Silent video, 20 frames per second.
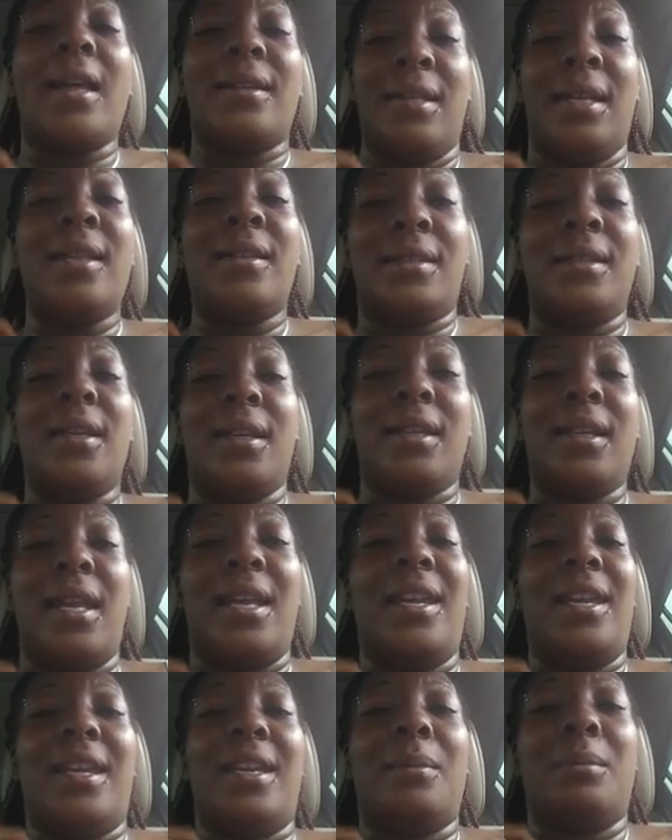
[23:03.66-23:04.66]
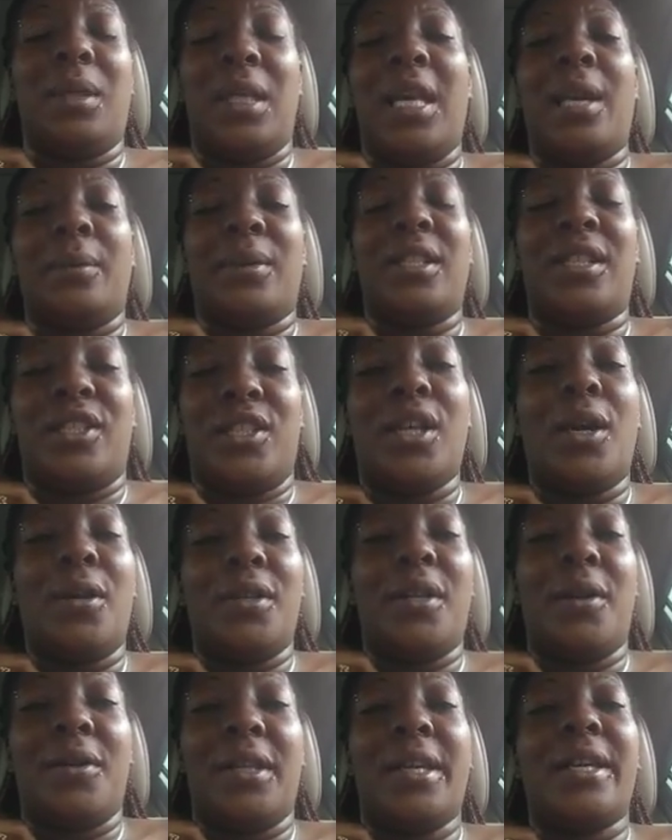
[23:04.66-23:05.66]
did see a kid playing with this
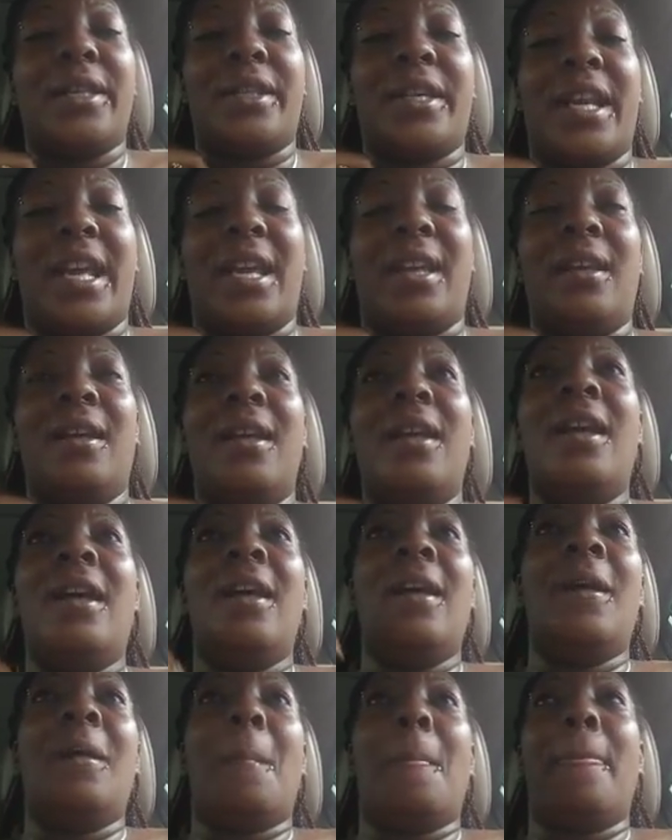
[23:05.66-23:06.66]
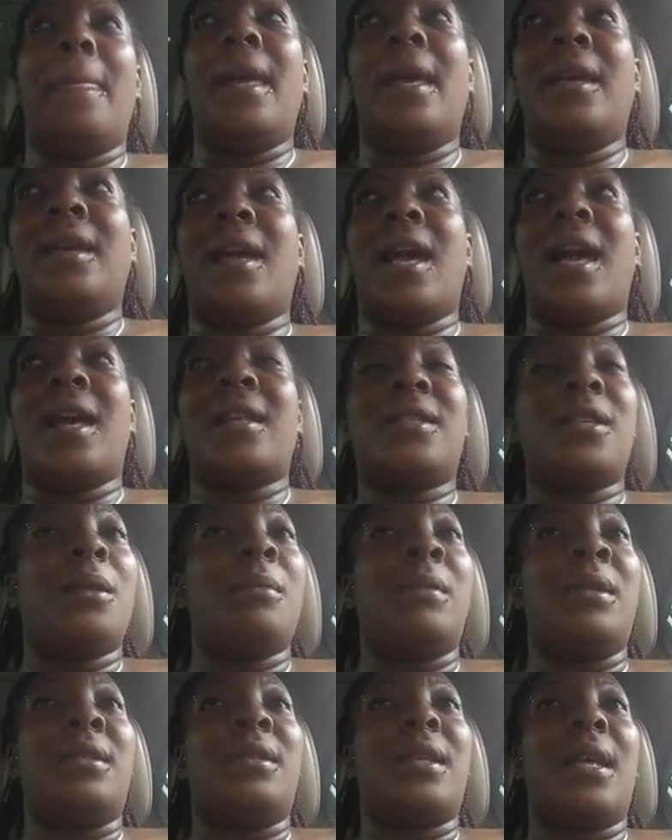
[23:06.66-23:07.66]
yo-yo the other day. And God told
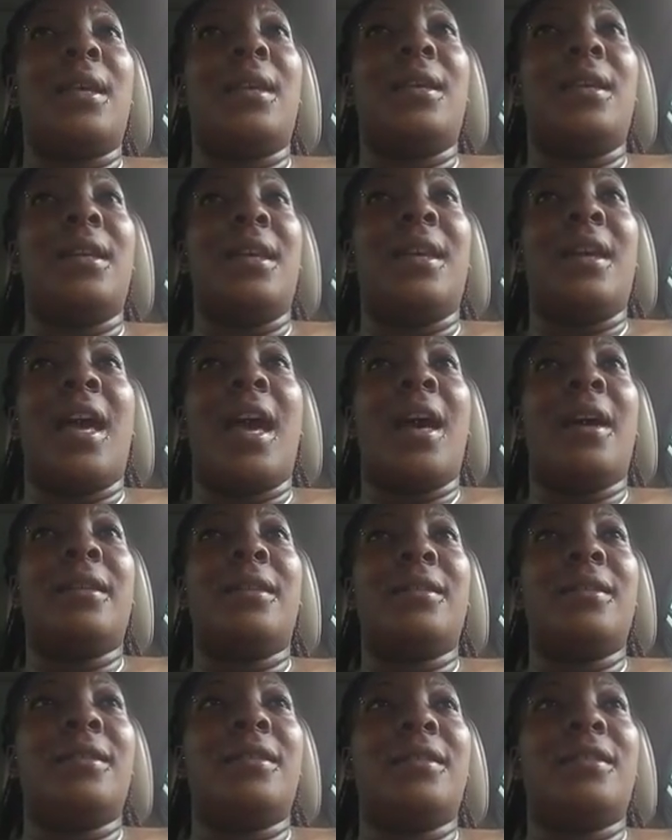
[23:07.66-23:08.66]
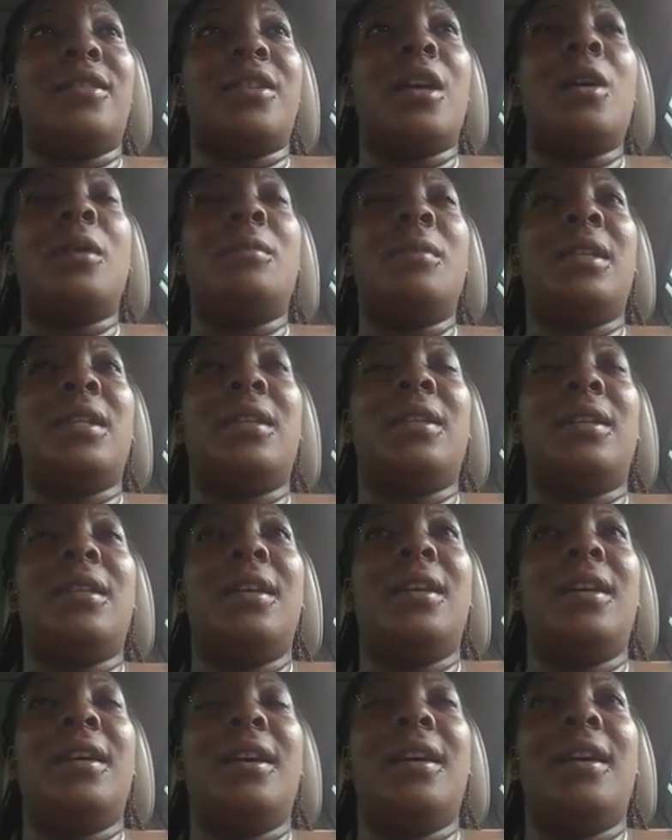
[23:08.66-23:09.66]
me to say, and God showed me,
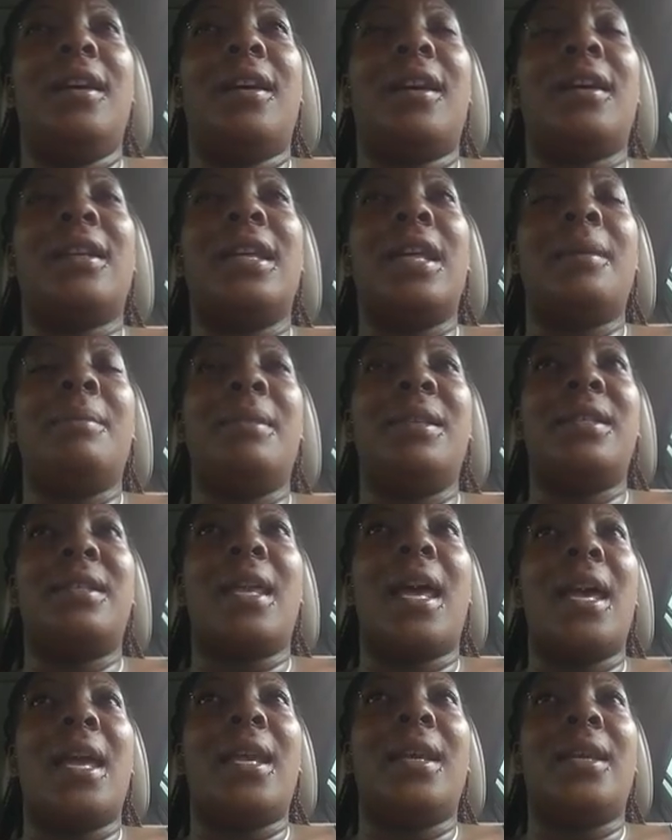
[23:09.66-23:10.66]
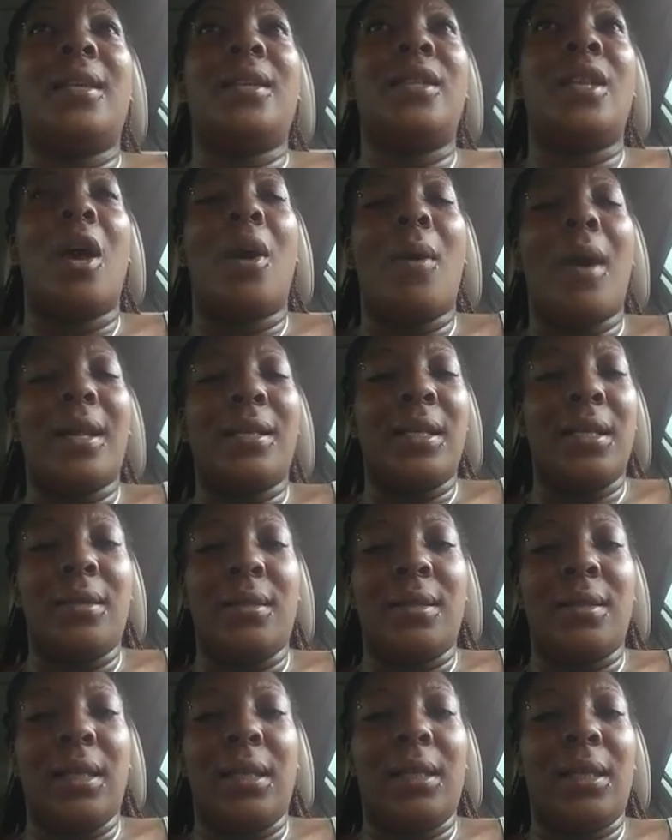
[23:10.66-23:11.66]
or let me say, no, I didn't
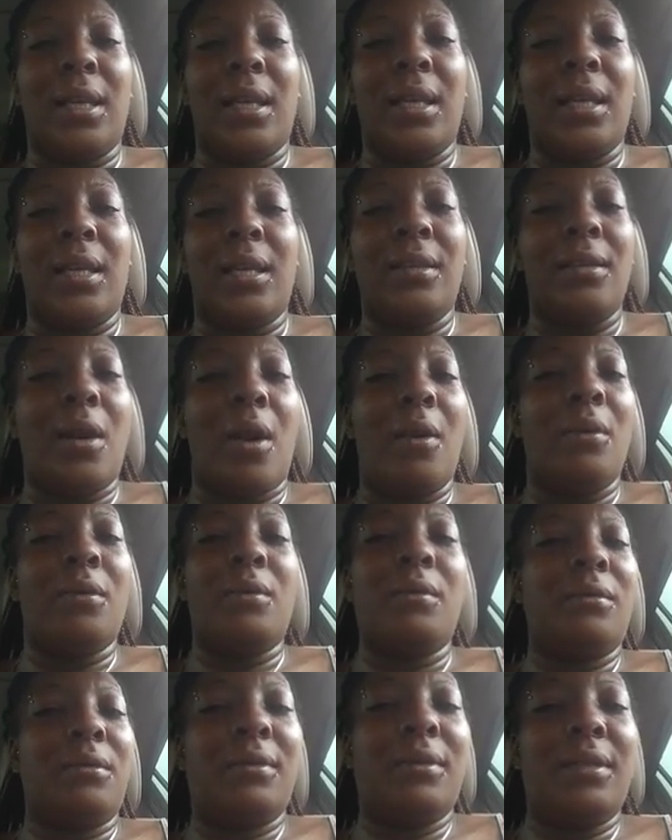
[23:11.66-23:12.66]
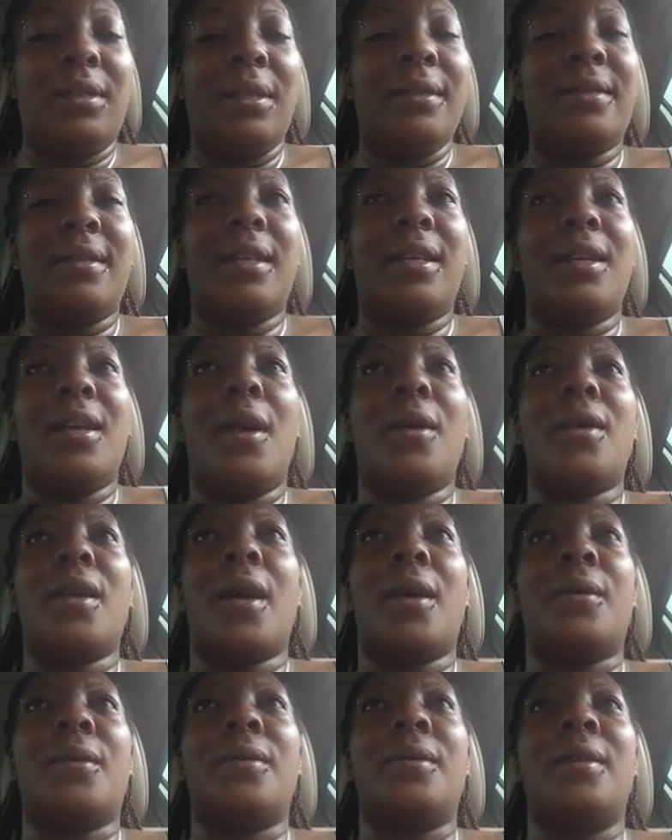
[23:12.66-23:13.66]
see the kid. No, I didn't see the
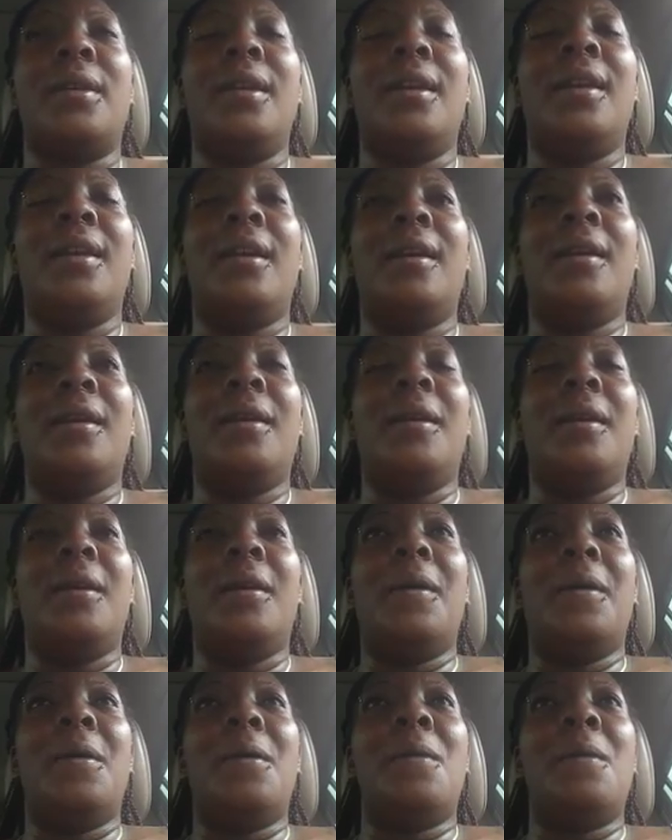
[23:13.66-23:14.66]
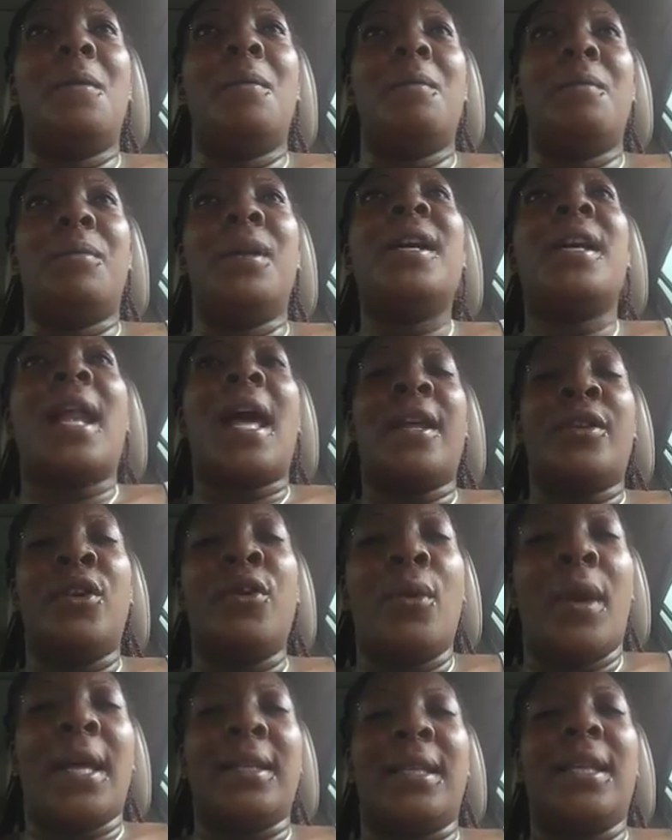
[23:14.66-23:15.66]
yo-yo. But I
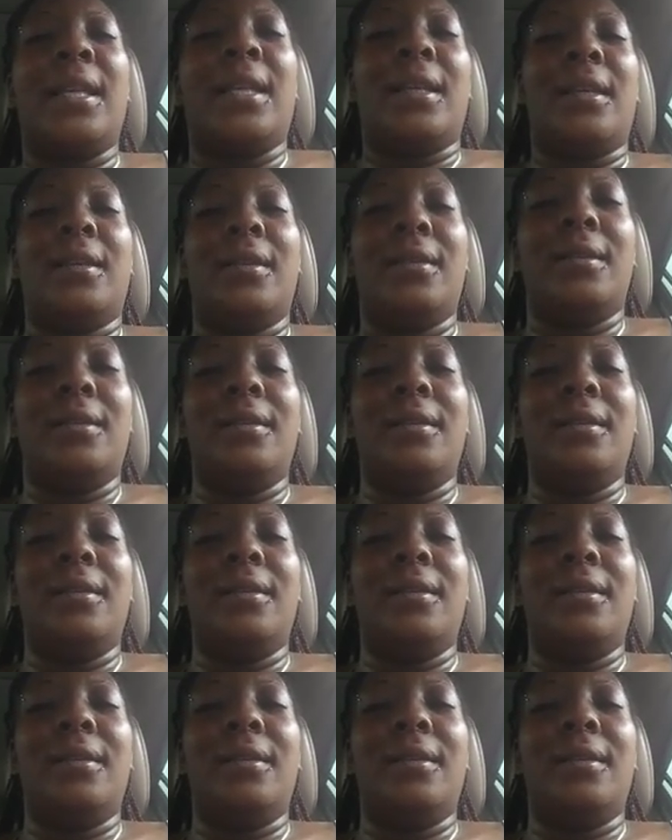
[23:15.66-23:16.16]
knew I did.